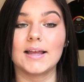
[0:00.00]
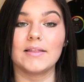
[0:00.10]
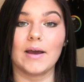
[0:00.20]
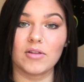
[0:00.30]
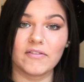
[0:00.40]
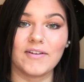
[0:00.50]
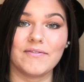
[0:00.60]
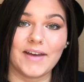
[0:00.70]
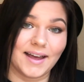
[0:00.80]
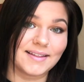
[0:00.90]
that was a fun
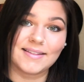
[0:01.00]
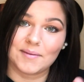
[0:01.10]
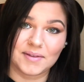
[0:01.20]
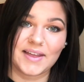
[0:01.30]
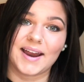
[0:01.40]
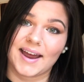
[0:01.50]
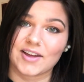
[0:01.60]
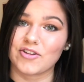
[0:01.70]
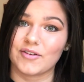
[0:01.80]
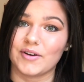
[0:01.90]
fact, something that I
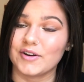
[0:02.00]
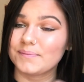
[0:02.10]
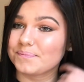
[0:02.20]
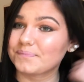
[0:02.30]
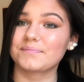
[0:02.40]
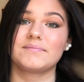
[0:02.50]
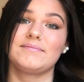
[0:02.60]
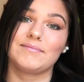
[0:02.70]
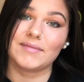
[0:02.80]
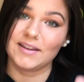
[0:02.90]
actually learned.
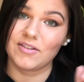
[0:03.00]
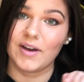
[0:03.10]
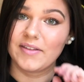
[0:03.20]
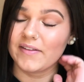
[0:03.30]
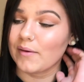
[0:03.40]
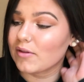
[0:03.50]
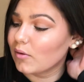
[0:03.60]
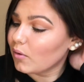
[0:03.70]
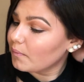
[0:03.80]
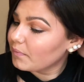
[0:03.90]
So I thought that was cool.